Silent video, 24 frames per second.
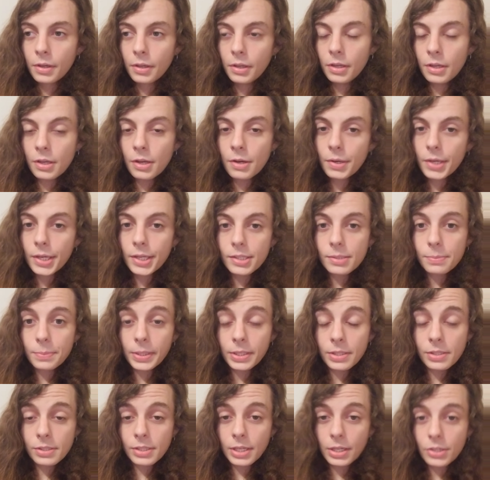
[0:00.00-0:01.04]
you know it's
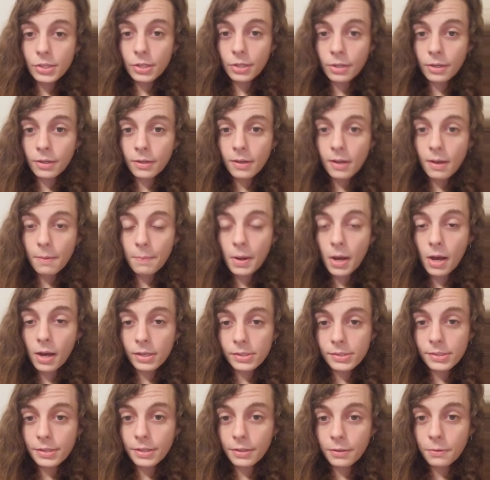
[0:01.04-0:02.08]
been such a, a
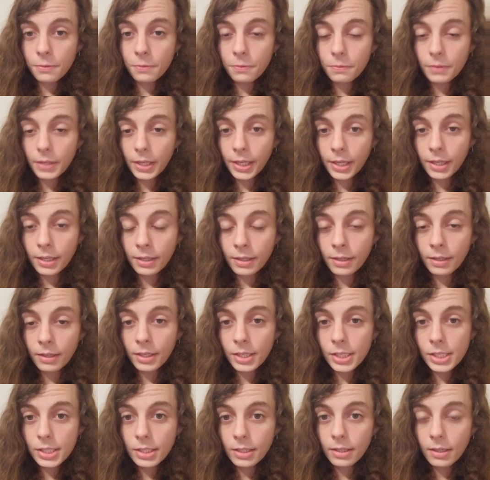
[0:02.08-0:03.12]
positive and
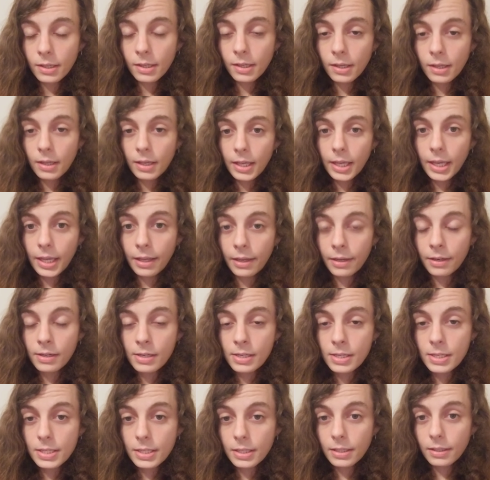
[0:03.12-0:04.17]

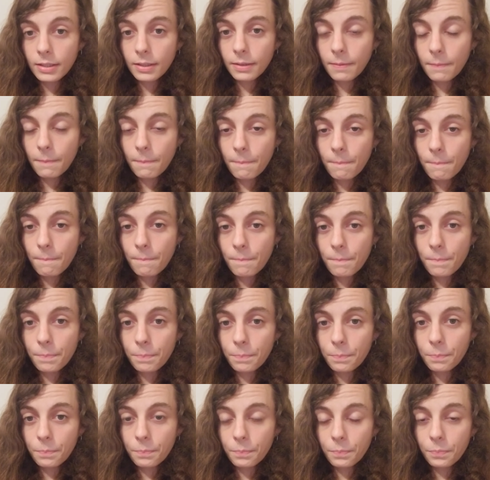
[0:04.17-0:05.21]
and
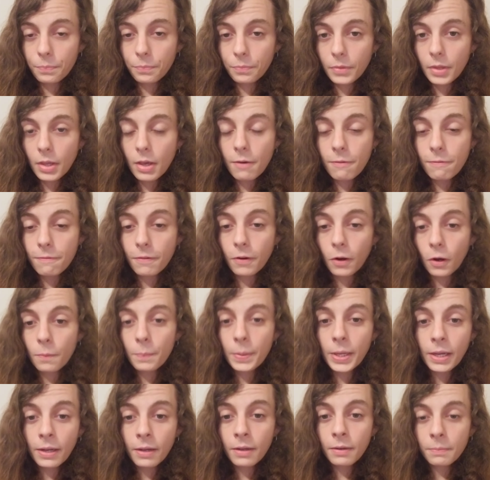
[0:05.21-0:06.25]

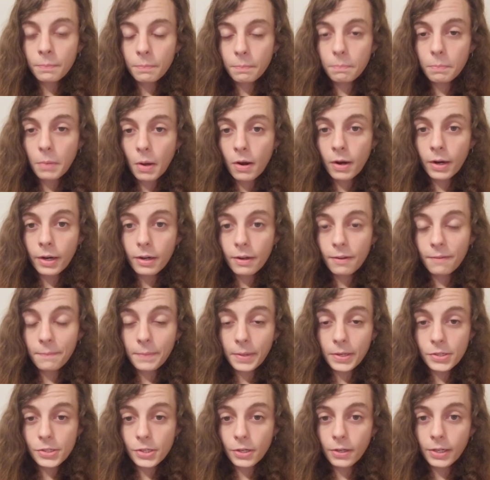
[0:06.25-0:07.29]
affirming part of
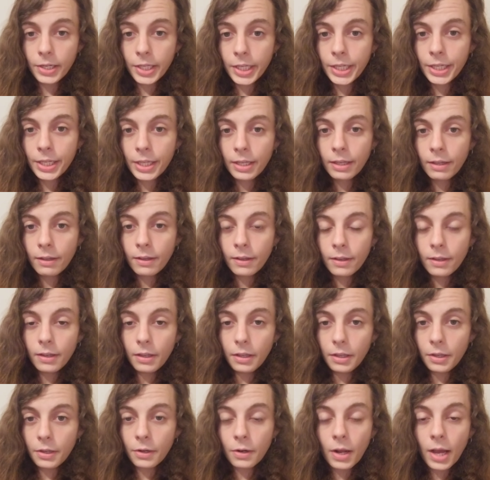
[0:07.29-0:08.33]
my journey
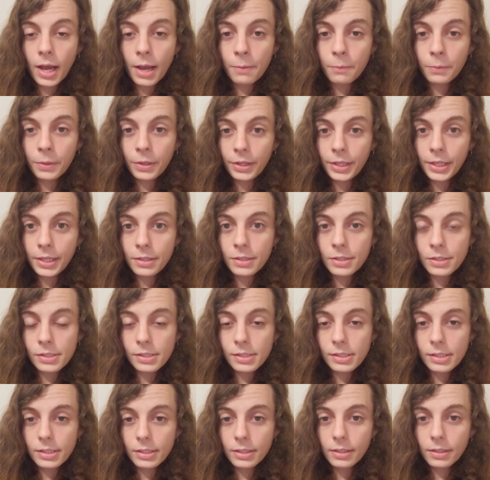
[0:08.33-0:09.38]
you know i really
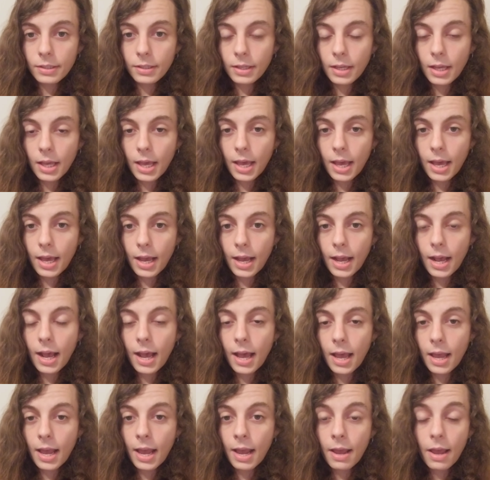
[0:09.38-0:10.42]
just
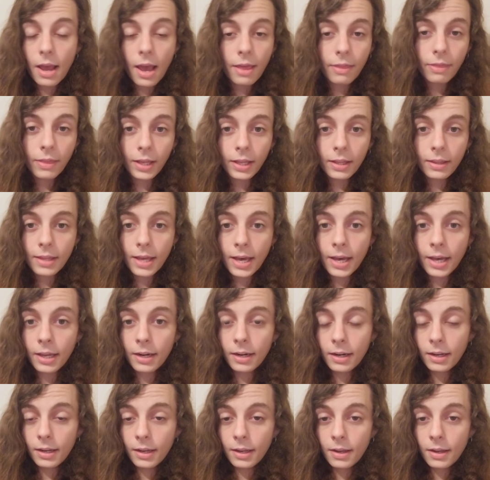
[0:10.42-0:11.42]
I, I think that